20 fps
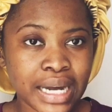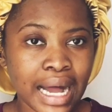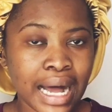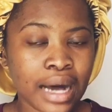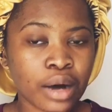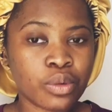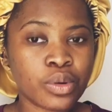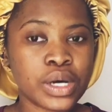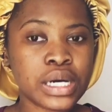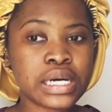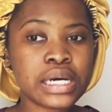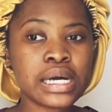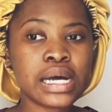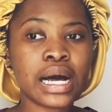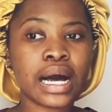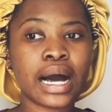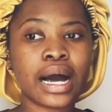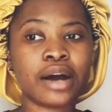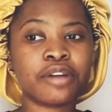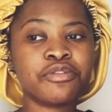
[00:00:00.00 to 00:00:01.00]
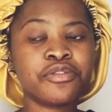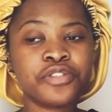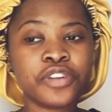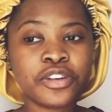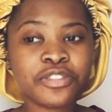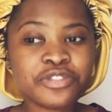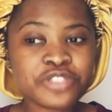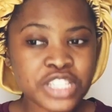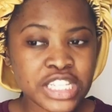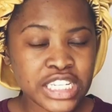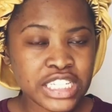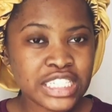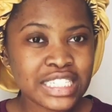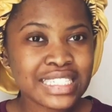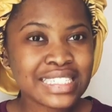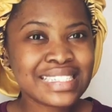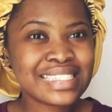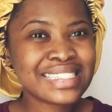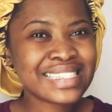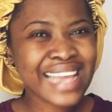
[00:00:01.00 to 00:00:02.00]
hour, $15,
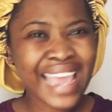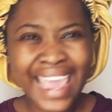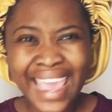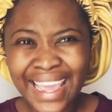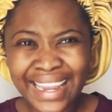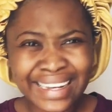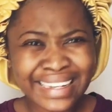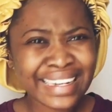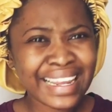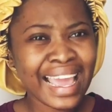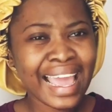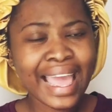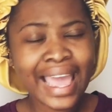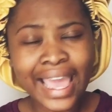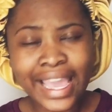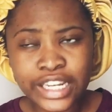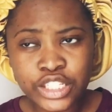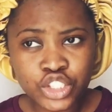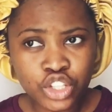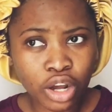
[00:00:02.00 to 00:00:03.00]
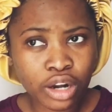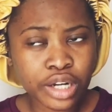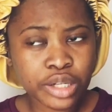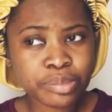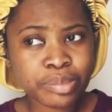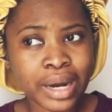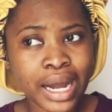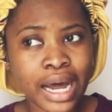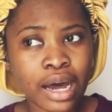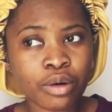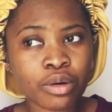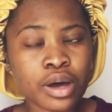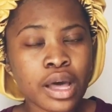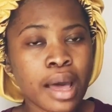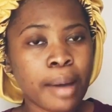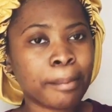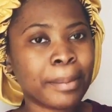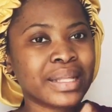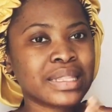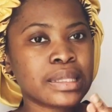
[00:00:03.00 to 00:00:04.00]
$10, $8 per hour,
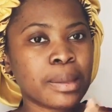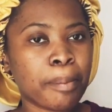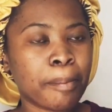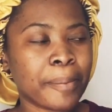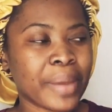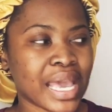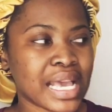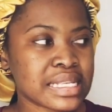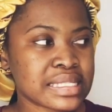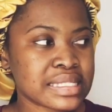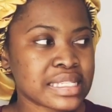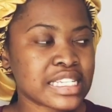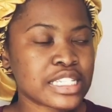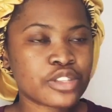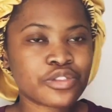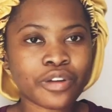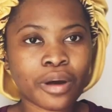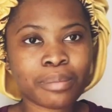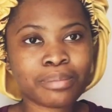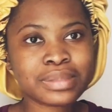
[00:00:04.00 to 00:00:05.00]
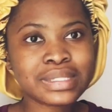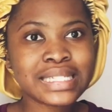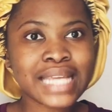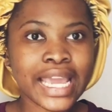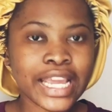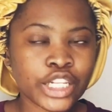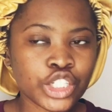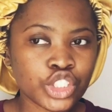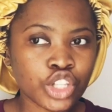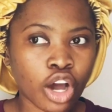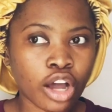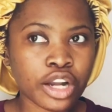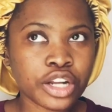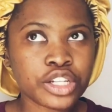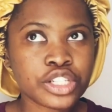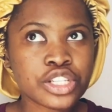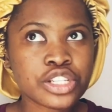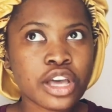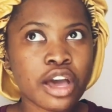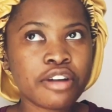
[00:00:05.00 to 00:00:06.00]
but the best is from $10,
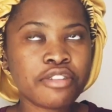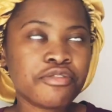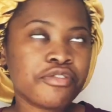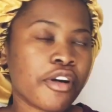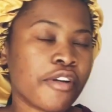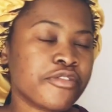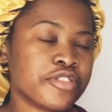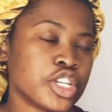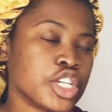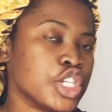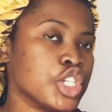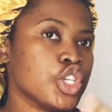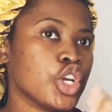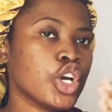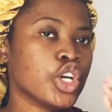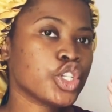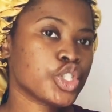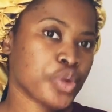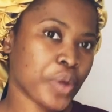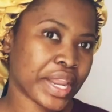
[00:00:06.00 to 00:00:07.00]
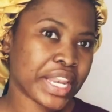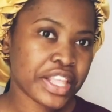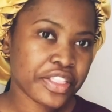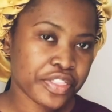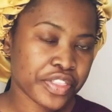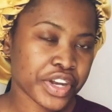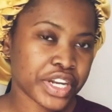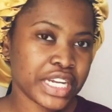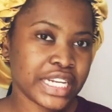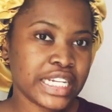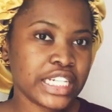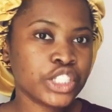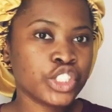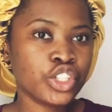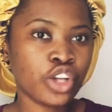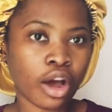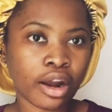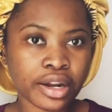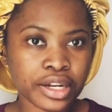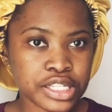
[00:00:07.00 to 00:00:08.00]
$15, $23
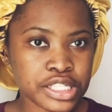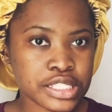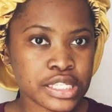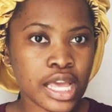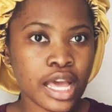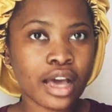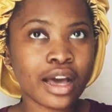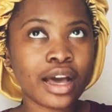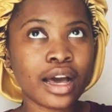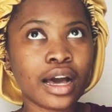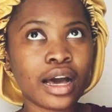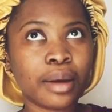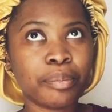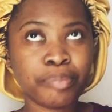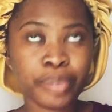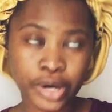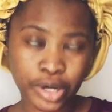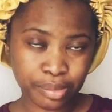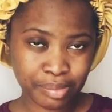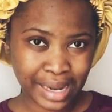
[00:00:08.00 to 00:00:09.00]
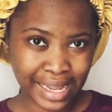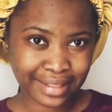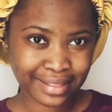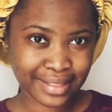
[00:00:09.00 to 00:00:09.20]
per month.